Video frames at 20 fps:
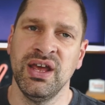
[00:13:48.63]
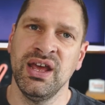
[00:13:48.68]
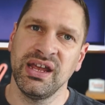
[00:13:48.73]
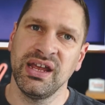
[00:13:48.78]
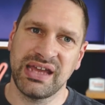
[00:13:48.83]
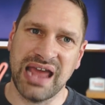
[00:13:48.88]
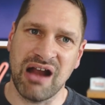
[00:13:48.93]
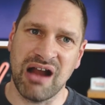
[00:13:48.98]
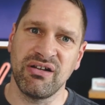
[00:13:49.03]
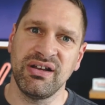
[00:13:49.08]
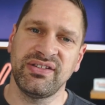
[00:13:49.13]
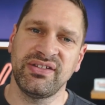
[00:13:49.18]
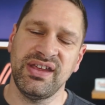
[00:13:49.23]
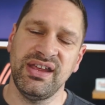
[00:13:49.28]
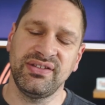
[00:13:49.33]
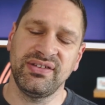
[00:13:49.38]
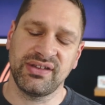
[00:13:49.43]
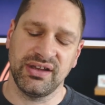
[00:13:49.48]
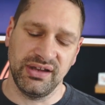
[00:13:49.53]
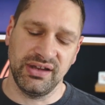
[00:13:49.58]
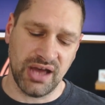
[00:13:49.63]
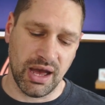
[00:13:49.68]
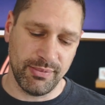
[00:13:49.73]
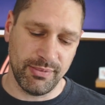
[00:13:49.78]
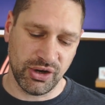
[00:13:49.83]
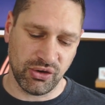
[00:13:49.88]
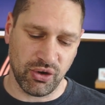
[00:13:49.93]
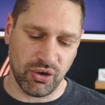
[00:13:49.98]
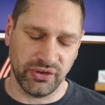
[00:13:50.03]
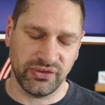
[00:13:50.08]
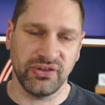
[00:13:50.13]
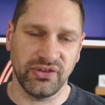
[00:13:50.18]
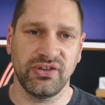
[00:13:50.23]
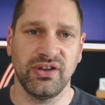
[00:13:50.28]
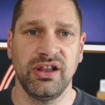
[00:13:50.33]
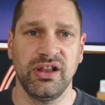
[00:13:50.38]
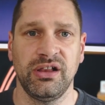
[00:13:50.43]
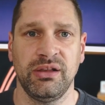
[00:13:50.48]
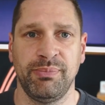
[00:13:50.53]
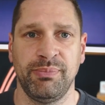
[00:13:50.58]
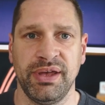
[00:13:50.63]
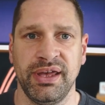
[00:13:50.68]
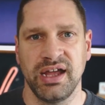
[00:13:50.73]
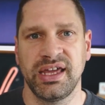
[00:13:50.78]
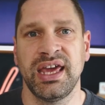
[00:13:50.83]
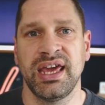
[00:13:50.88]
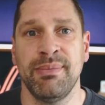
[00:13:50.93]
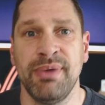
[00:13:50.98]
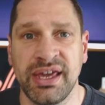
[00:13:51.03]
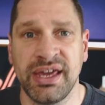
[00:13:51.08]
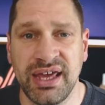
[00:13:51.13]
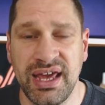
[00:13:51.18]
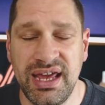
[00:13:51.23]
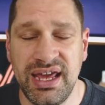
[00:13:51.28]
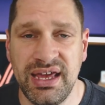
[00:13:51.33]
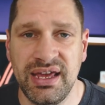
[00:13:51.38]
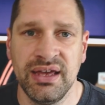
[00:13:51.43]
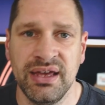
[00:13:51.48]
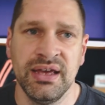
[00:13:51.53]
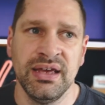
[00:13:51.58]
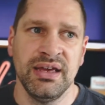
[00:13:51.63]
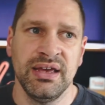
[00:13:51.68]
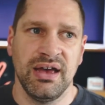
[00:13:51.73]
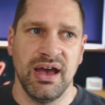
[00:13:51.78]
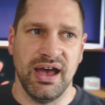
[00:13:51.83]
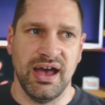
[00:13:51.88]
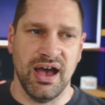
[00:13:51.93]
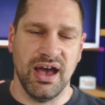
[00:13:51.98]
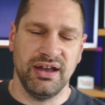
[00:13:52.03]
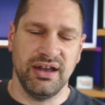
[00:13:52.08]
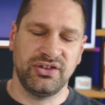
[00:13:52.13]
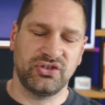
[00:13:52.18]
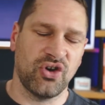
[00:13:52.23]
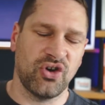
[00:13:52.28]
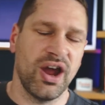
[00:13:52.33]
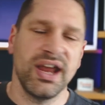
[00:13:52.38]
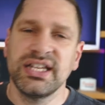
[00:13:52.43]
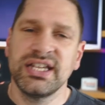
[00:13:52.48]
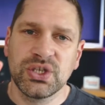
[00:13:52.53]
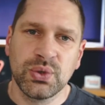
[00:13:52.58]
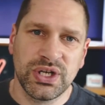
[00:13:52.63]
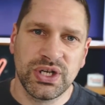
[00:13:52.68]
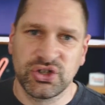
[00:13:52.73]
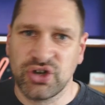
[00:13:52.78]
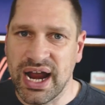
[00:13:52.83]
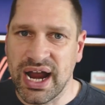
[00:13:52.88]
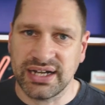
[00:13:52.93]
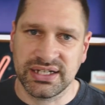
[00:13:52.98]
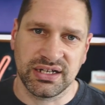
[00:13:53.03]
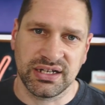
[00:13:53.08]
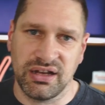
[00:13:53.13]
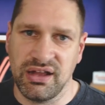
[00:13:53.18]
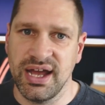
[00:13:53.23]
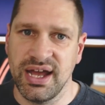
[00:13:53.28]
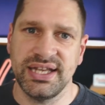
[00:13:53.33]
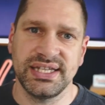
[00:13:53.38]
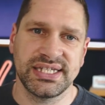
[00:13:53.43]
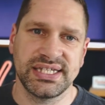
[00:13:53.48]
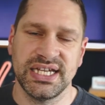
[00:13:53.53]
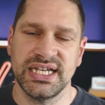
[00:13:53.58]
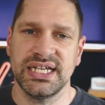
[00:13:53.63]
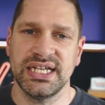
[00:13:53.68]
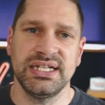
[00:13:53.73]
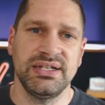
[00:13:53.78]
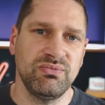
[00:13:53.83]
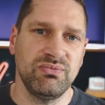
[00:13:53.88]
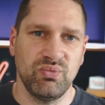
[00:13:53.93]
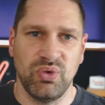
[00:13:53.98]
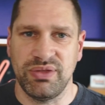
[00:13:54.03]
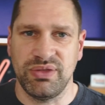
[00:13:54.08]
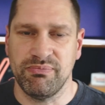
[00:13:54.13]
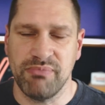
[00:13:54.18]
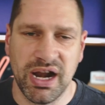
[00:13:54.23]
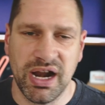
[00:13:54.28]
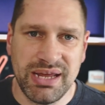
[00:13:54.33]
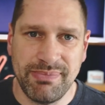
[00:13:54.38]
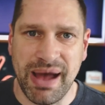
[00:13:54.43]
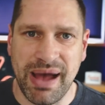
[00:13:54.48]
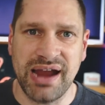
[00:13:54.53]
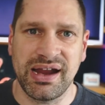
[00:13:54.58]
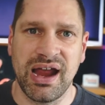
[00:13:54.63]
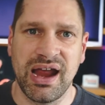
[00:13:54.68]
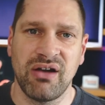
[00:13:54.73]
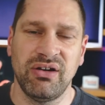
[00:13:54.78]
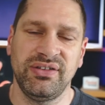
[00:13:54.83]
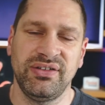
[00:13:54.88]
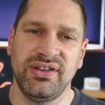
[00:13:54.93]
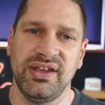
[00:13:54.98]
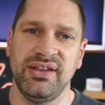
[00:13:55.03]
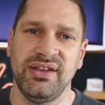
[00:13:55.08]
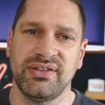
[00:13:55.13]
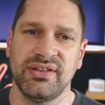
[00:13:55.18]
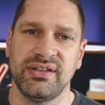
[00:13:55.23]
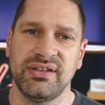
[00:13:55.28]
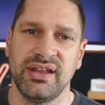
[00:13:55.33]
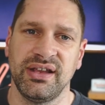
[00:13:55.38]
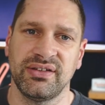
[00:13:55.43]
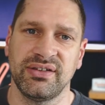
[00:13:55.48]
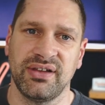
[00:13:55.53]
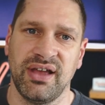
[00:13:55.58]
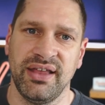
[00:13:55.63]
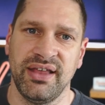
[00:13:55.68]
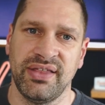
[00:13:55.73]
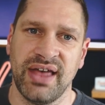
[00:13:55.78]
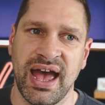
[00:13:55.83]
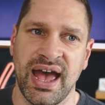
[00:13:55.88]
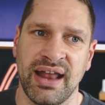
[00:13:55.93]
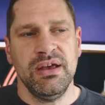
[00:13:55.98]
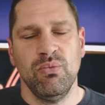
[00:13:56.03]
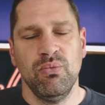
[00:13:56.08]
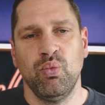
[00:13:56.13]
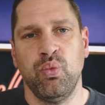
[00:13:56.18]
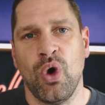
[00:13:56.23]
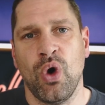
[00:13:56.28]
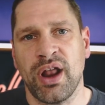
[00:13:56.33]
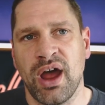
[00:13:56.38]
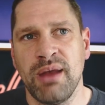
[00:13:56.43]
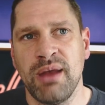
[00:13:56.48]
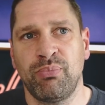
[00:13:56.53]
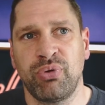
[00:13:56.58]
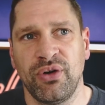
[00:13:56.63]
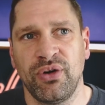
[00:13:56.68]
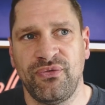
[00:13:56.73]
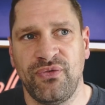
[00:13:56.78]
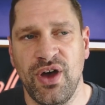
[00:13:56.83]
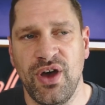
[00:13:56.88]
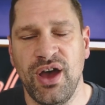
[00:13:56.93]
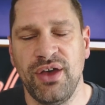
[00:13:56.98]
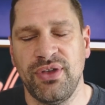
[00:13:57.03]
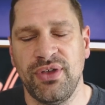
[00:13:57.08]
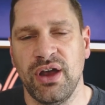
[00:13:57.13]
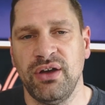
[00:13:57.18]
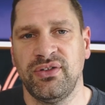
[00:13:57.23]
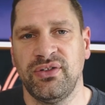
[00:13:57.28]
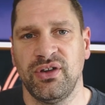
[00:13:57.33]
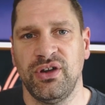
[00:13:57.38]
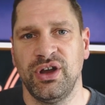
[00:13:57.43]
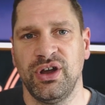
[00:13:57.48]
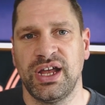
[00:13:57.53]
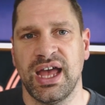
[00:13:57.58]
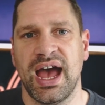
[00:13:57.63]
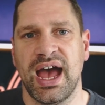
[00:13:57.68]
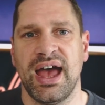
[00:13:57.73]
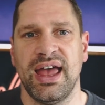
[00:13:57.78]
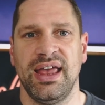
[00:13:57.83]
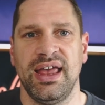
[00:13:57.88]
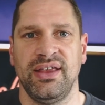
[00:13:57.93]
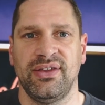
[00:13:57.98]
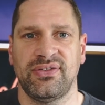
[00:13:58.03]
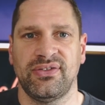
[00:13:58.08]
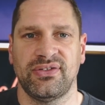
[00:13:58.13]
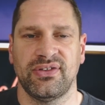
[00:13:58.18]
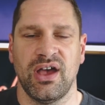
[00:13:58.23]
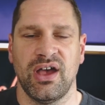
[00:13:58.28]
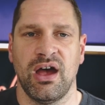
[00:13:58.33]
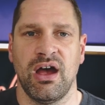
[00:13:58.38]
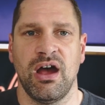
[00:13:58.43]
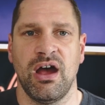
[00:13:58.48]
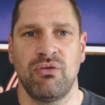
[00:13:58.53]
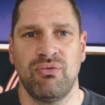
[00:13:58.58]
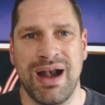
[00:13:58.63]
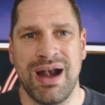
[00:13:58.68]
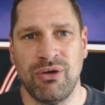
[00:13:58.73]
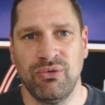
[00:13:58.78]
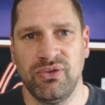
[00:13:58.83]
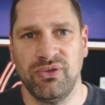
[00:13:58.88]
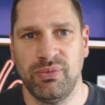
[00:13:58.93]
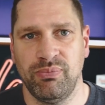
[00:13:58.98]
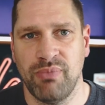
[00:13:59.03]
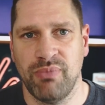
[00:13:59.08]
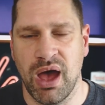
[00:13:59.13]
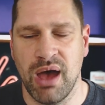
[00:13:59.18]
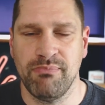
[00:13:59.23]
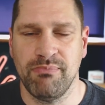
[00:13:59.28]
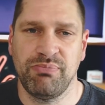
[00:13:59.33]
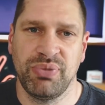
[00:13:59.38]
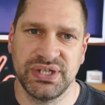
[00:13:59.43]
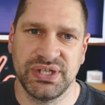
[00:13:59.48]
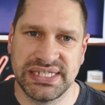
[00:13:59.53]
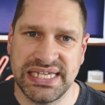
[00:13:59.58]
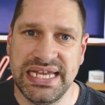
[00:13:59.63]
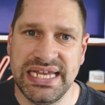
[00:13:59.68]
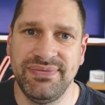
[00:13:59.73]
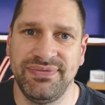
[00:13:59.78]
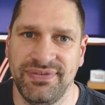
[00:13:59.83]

Guarantees can come across as a little bit gimmicky, trying to attract clients in with money back guarantees and things like that. What I prefer though to look at is around perceived